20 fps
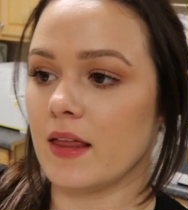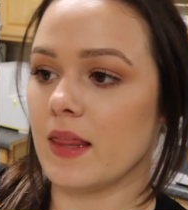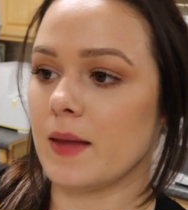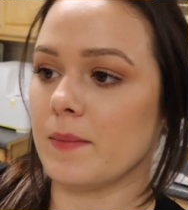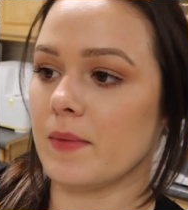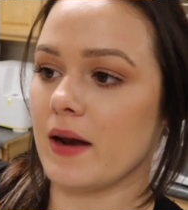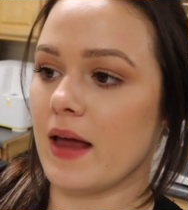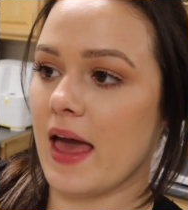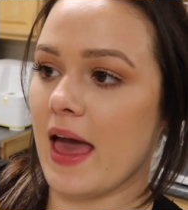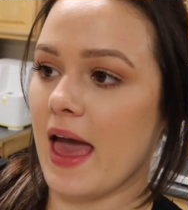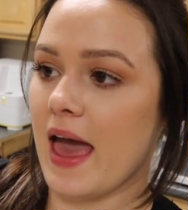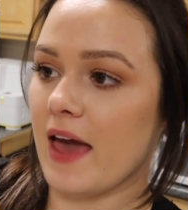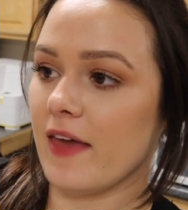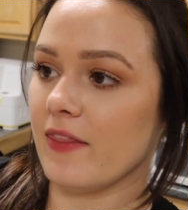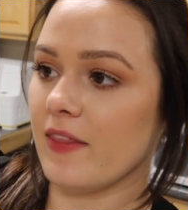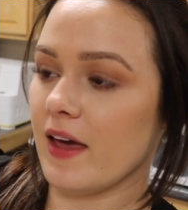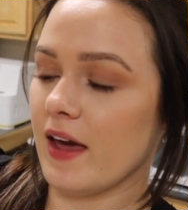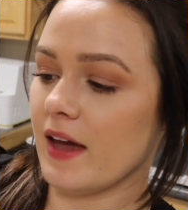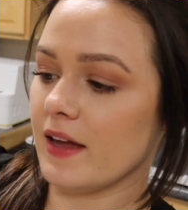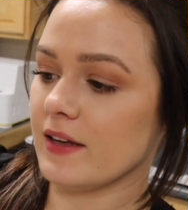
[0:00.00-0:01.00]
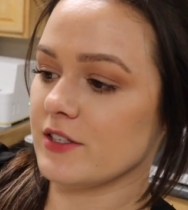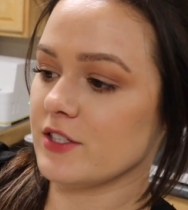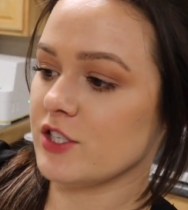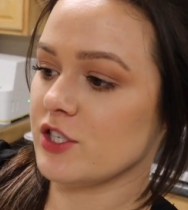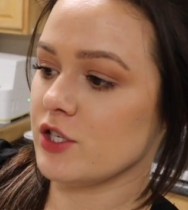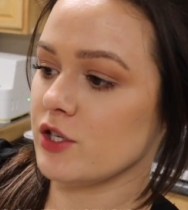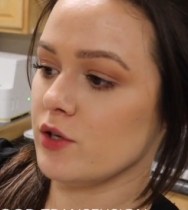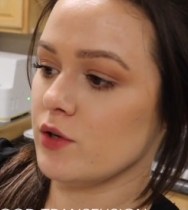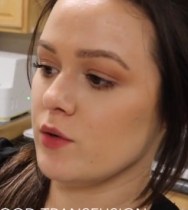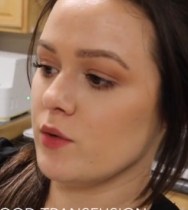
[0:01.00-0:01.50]
And then I'm gonna add that
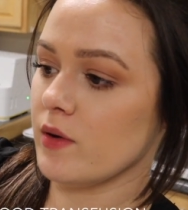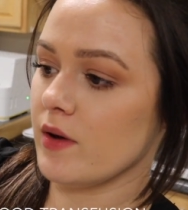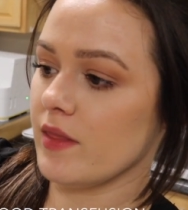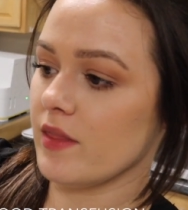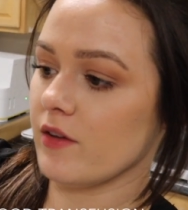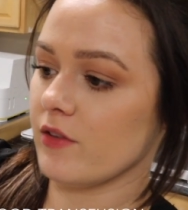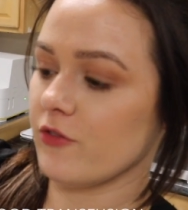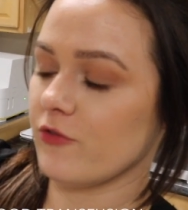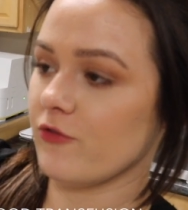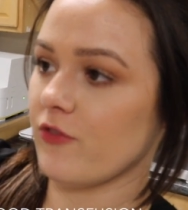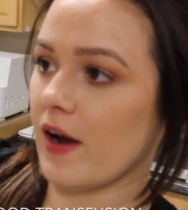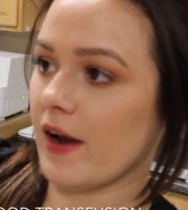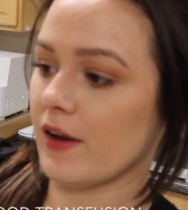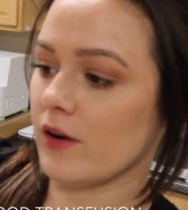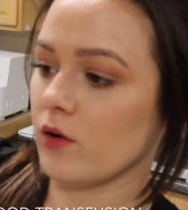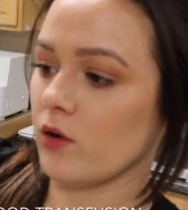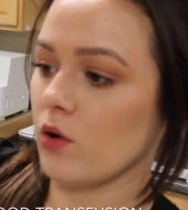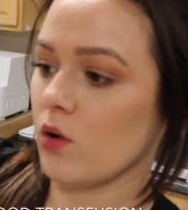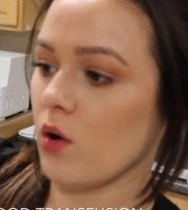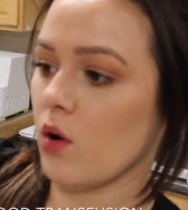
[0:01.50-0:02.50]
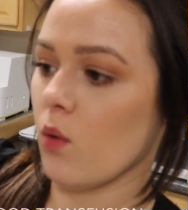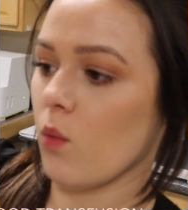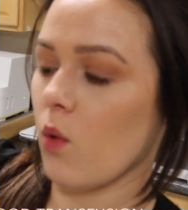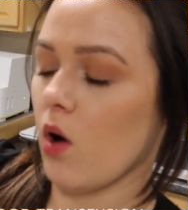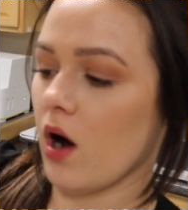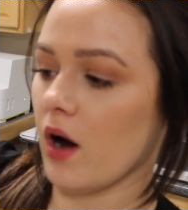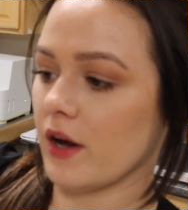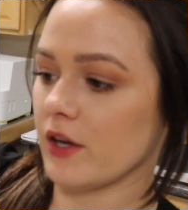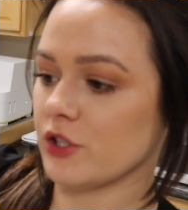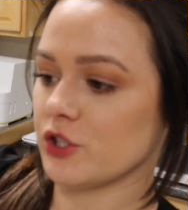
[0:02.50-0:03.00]
to the final
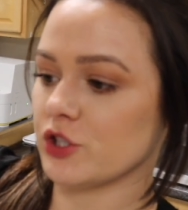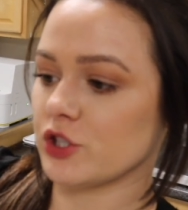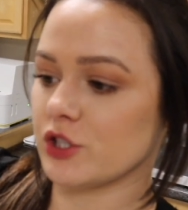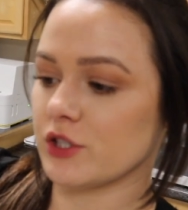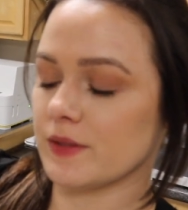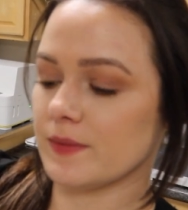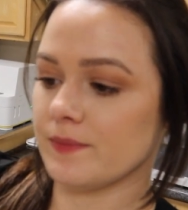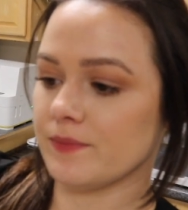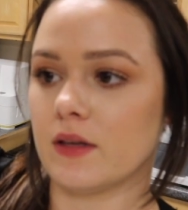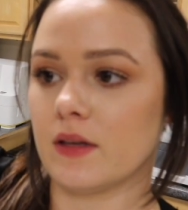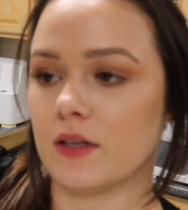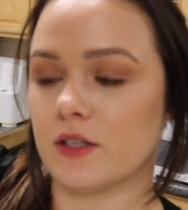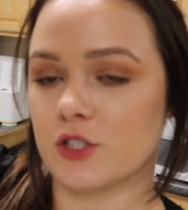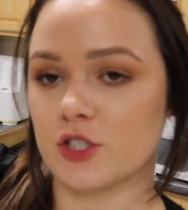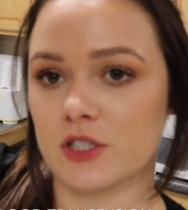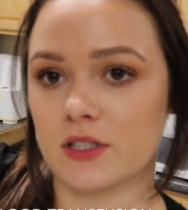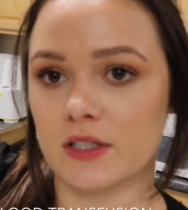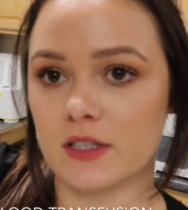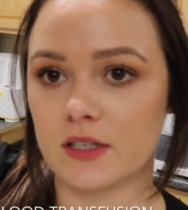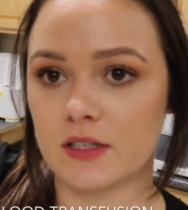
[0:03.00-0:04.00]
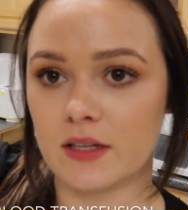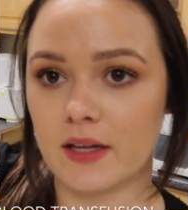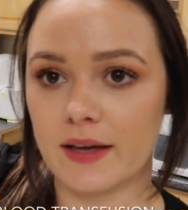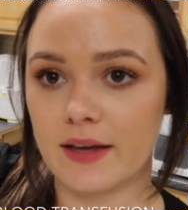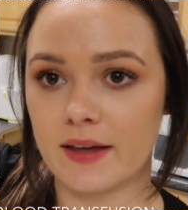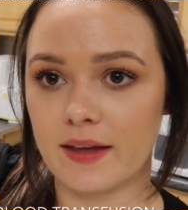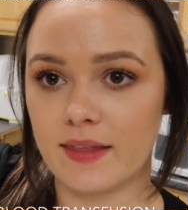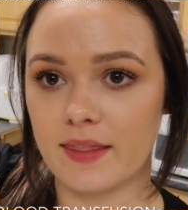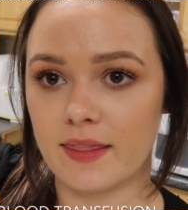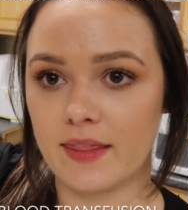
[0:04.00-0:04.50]
wash. And it should look
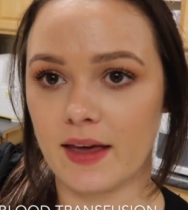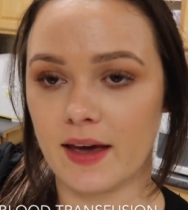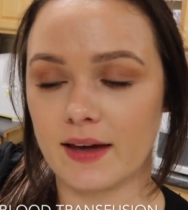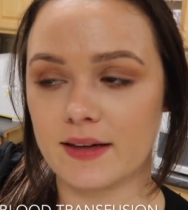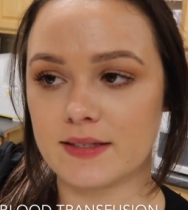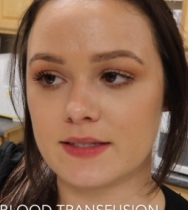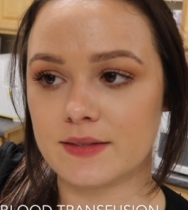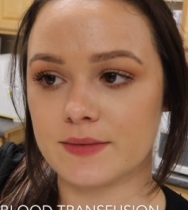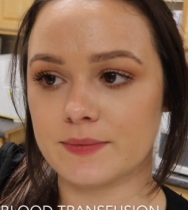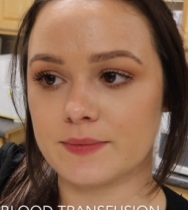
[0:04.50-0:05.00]
like that.